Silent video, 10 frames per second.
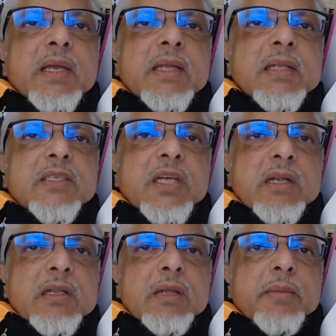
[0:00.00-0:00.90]
It can
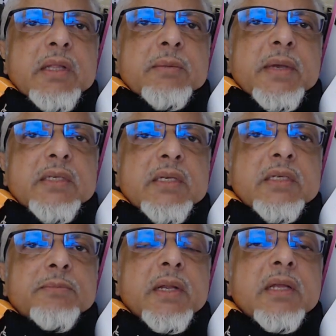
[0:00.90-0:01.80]
gently bring the
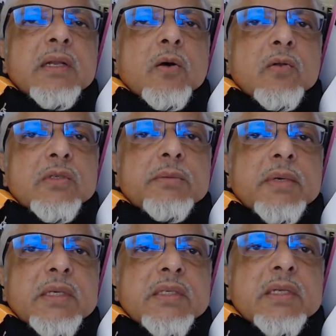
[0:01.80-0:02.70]
message, but it can also
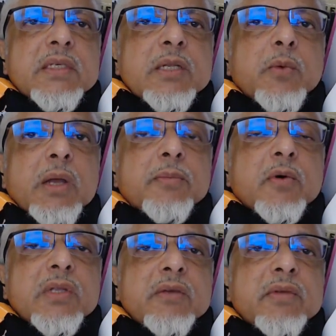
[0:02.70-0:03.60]
mercilessly wipe
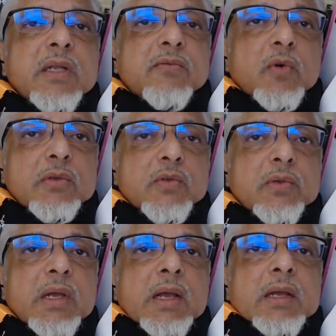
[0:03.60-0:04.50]
out evil and
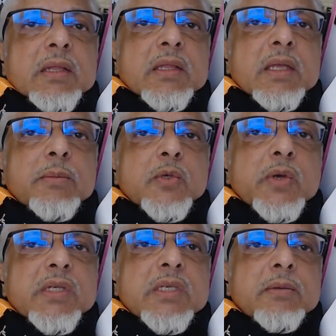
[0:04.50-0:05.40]
falsehood." The theme is
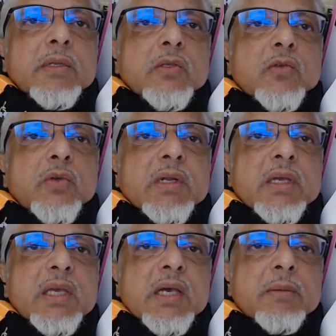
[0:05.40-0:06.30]
quite similar to Surah
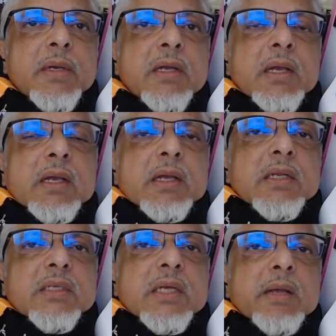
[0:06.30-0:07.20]
Qiyamah.
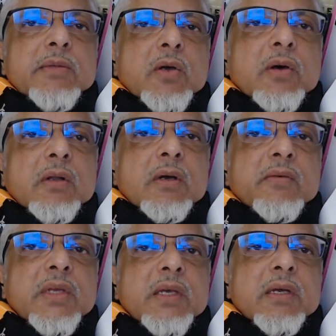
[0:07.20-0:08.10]
It describes the horror
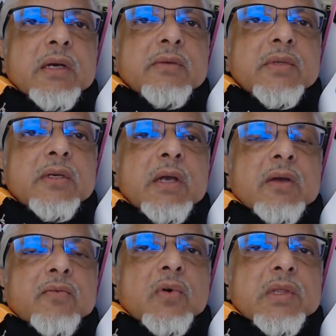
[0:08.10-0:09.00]
of the hereafter
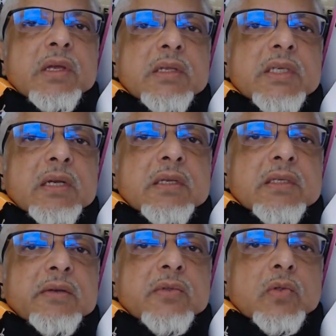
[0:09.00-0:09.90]
for the
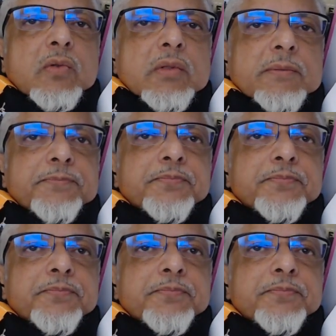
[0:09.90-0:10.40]
rejectors of truth.